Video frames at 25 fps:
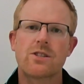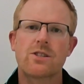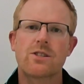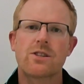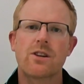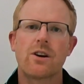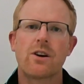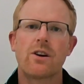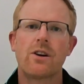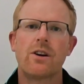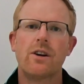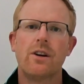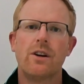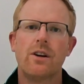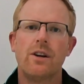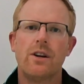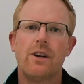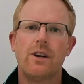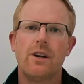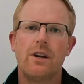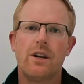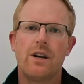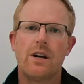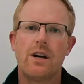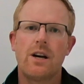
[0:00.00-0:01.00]
So
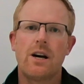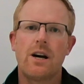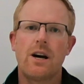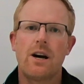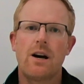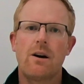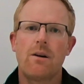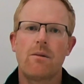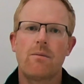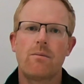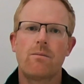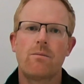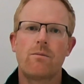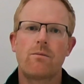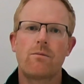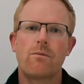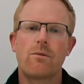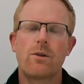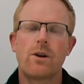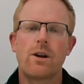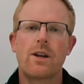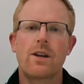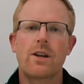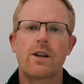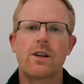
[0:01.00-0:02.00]

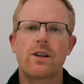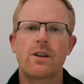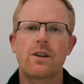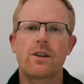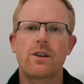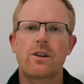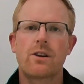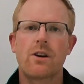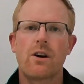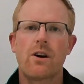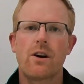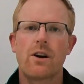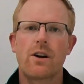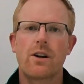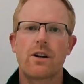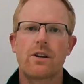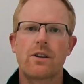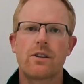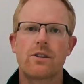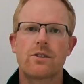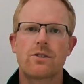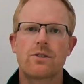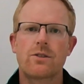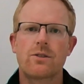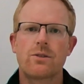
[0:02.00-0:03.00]
really
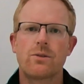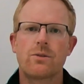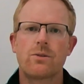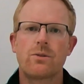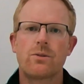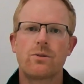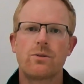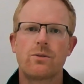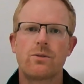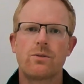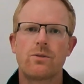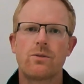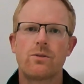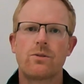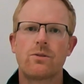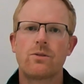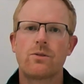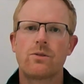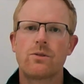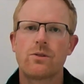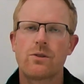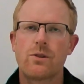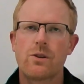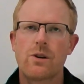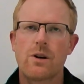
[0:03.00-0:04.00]
going to
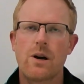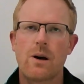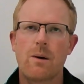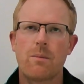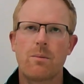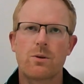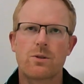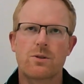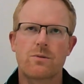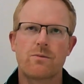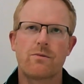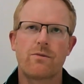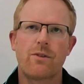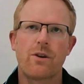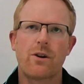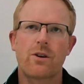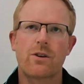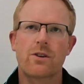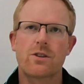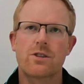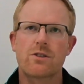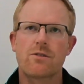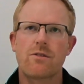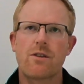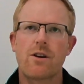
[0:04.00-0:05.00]
put some
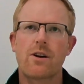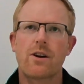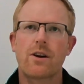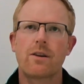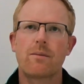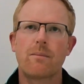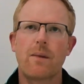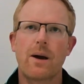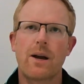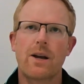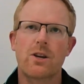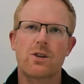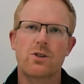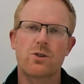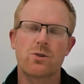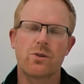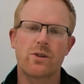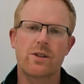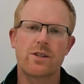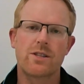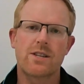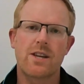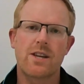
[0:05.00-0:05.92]
focus around making sure these